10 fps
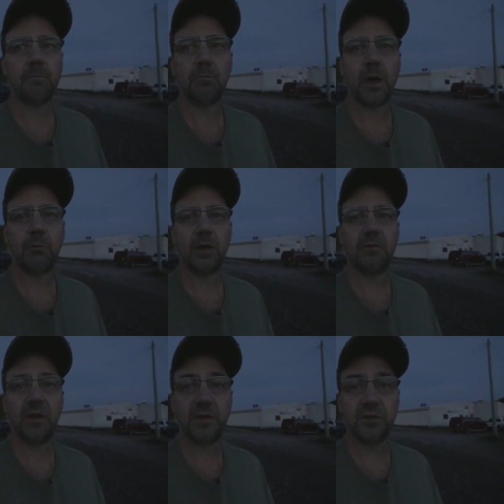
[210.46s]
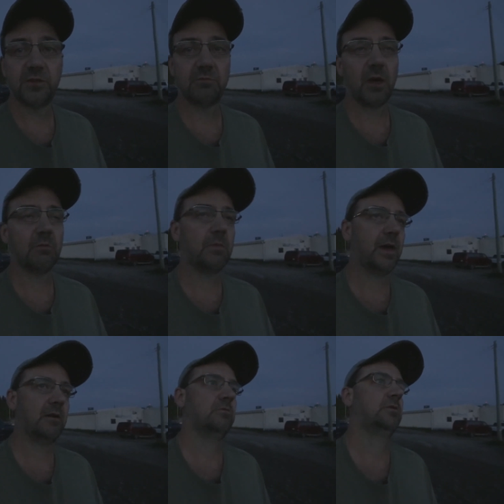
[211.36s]
my renovations around my
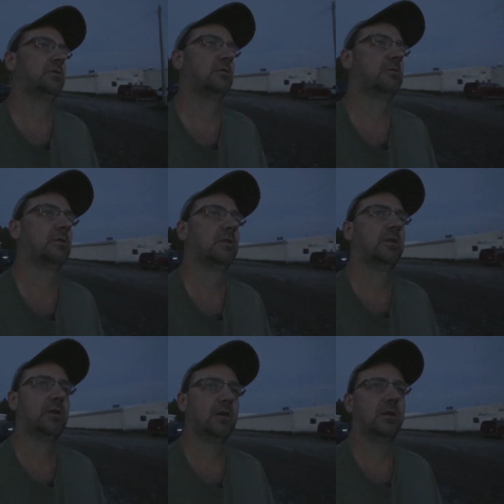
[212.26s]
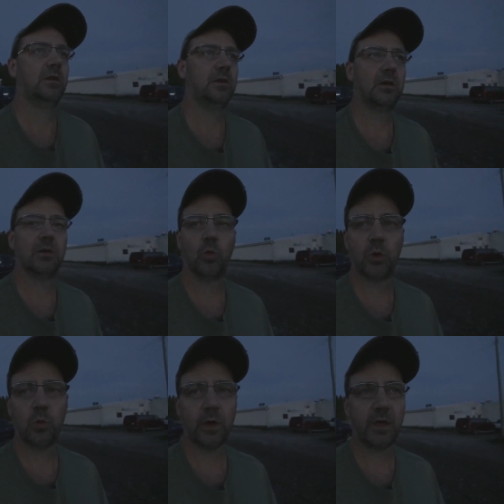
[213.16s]
house, uh,
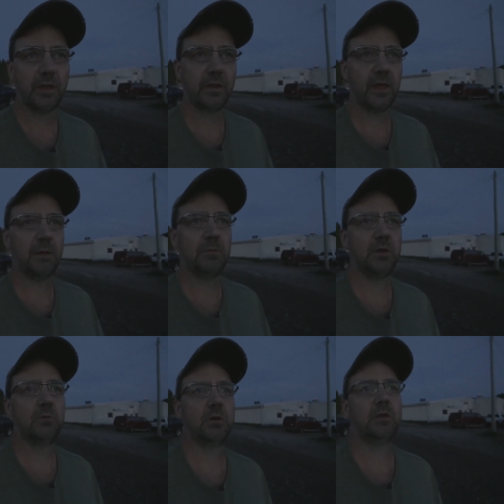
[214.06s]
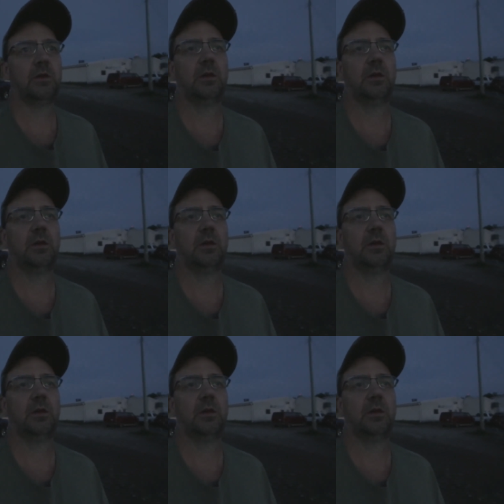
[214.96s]
woodworking that I'm doing,